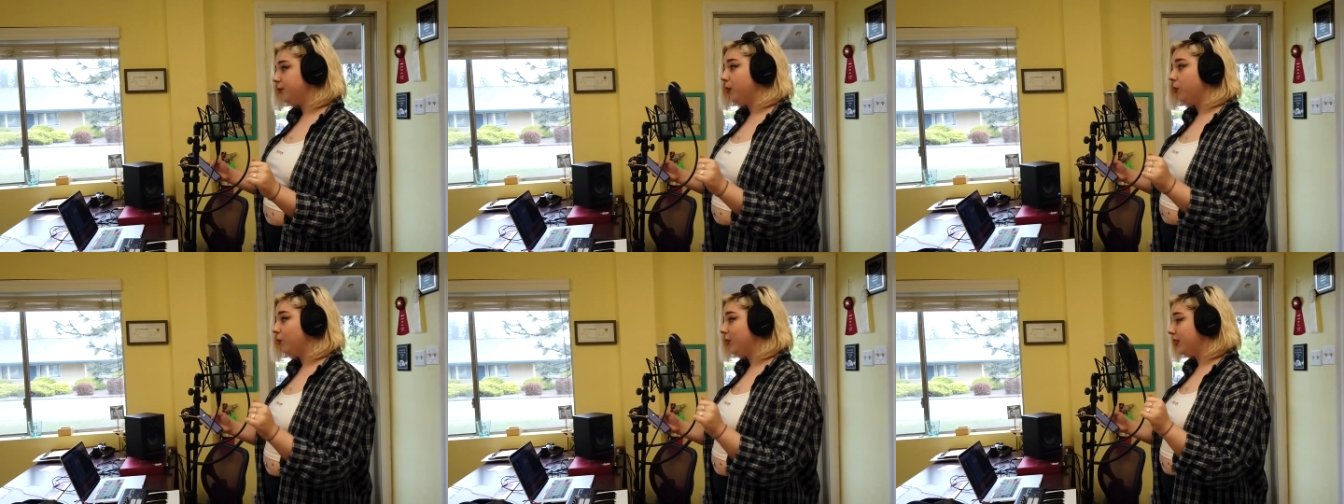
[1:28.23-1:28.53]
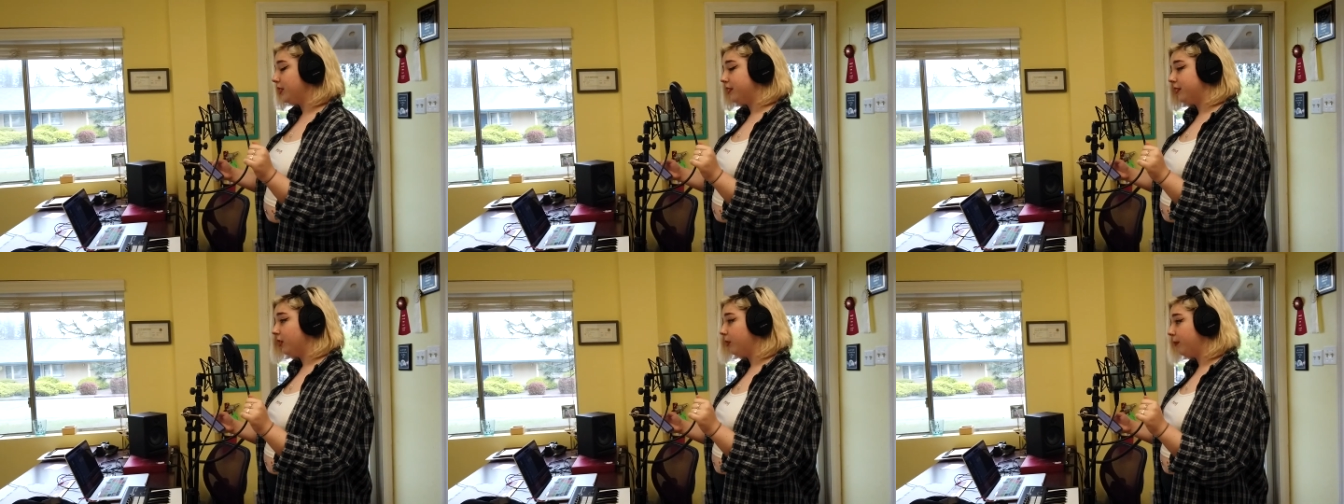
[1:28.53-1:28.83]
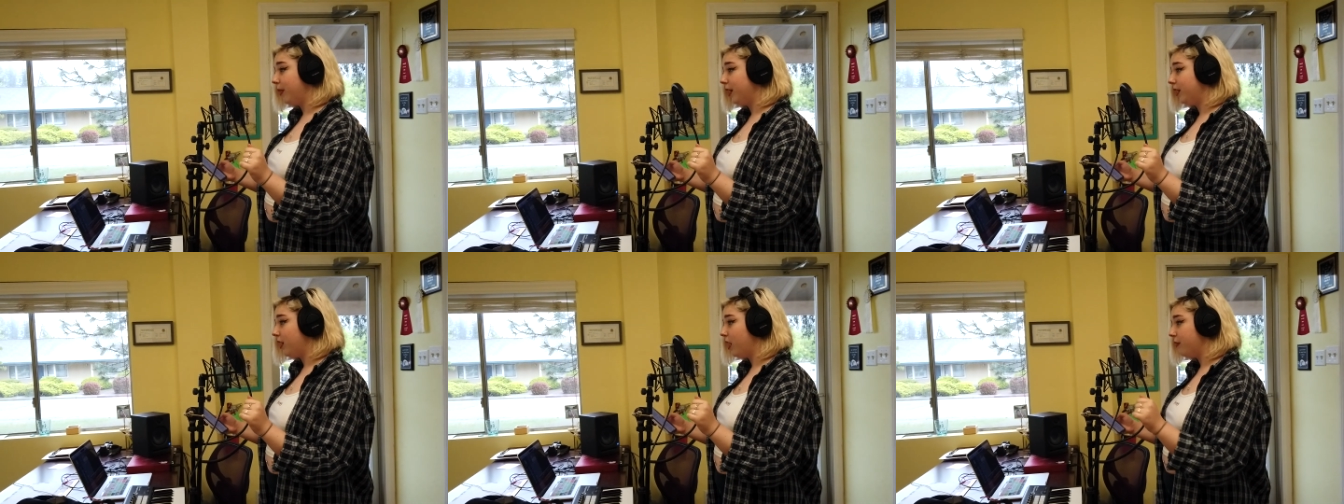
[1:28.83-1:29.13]
but we still
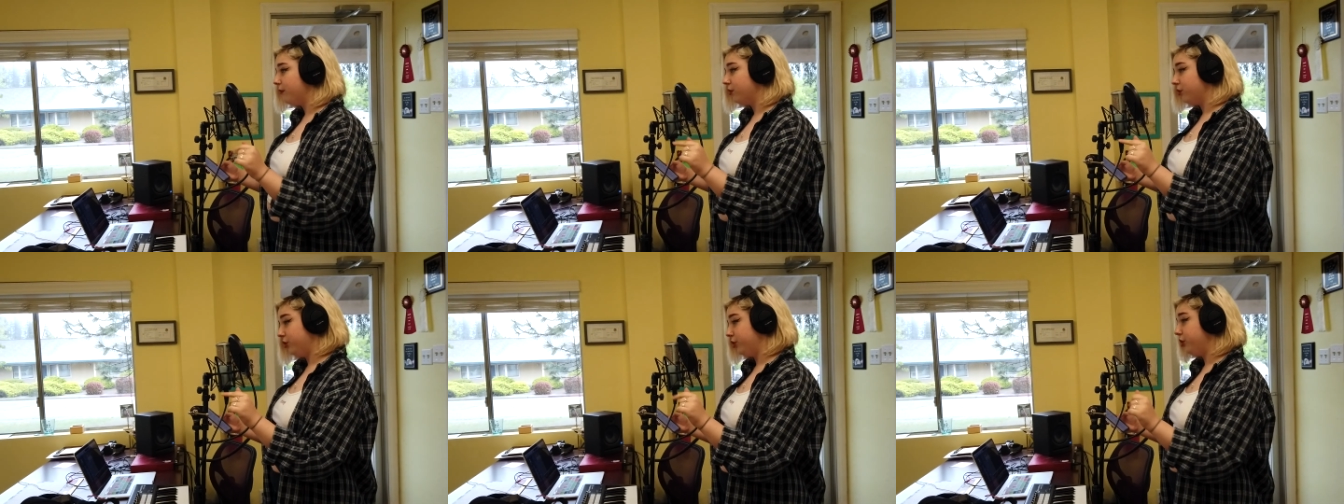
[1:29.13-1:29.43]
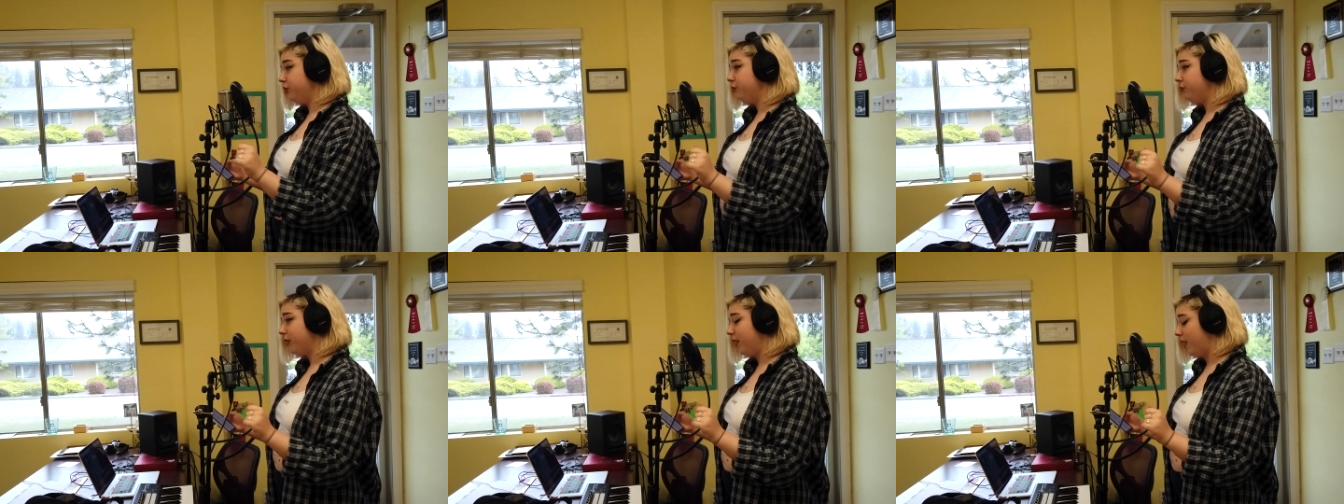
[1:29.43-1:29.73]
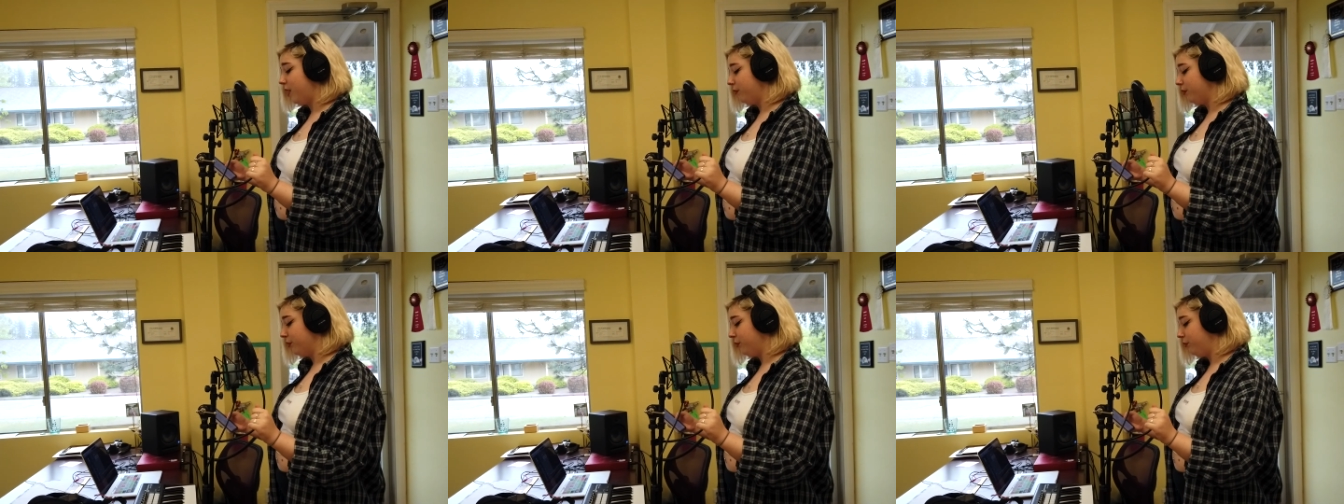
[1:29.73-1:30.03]
make offers you
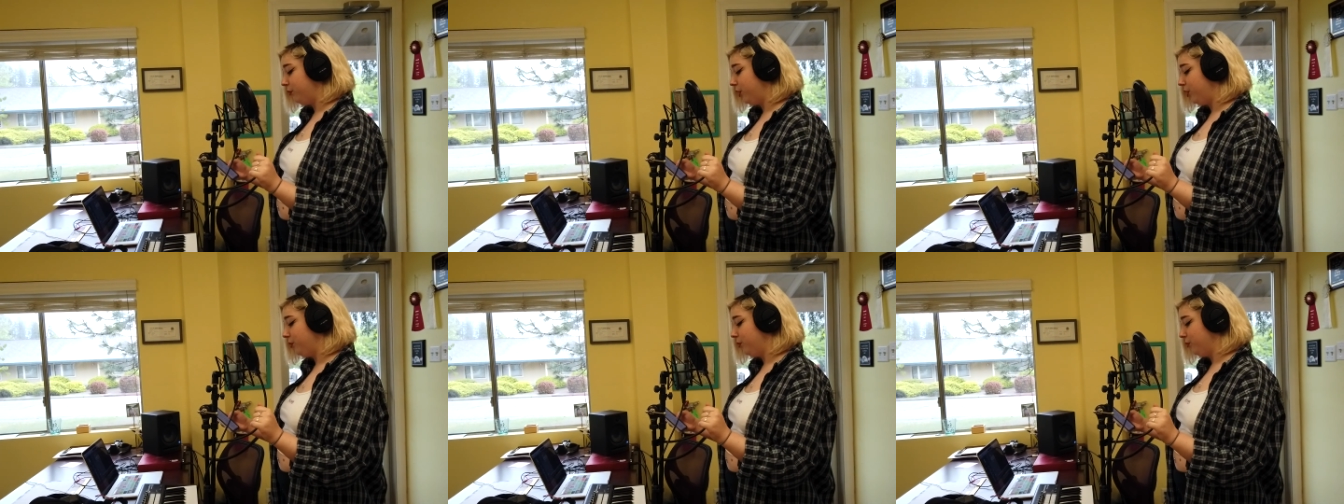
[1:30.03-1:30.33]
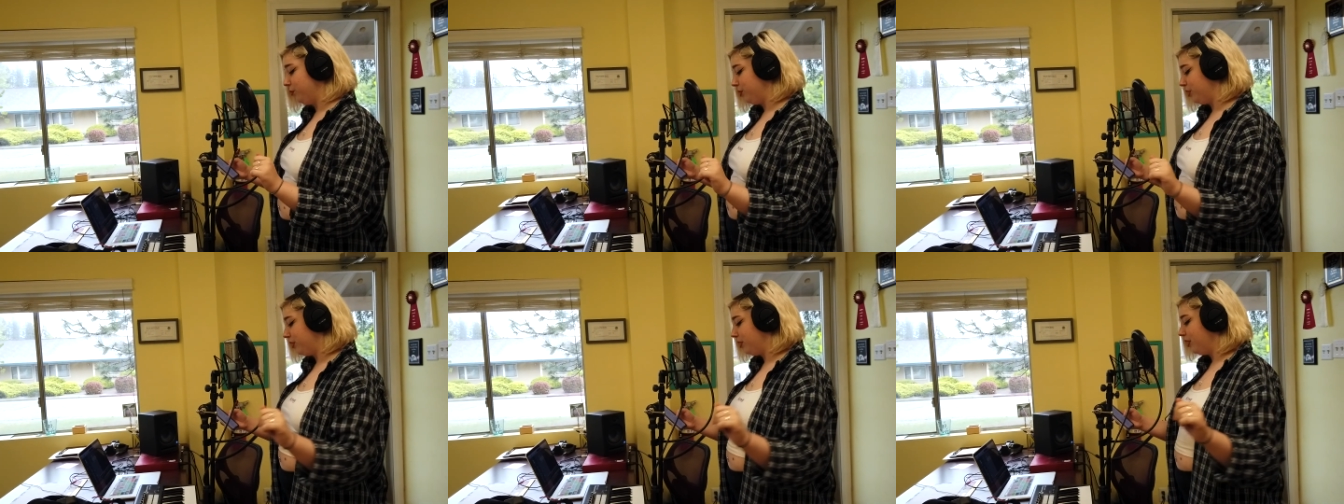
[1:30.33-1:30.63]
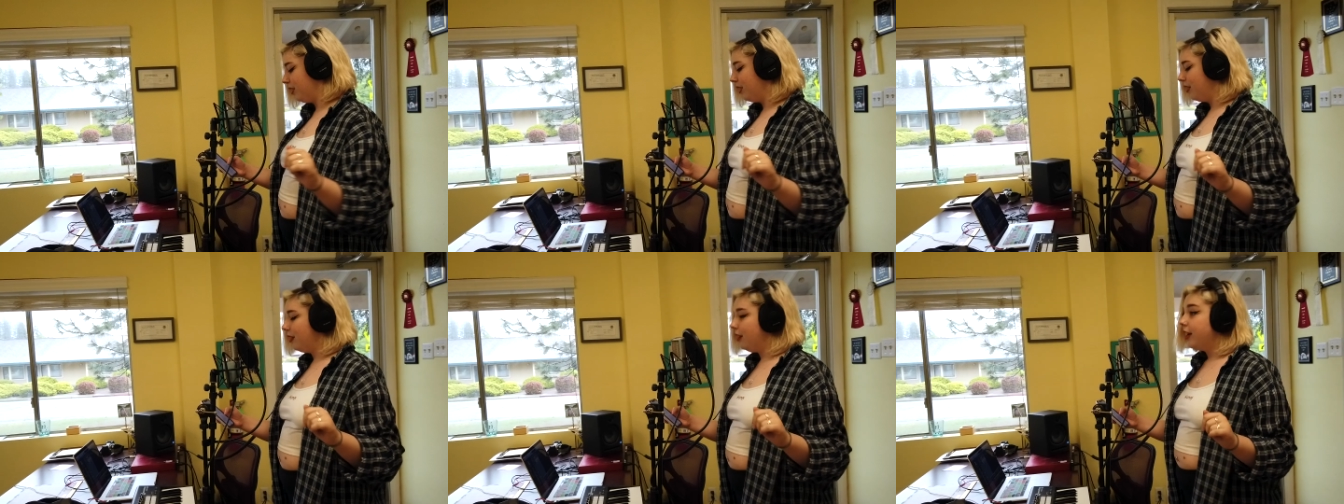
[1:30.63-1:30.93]
can't refuse.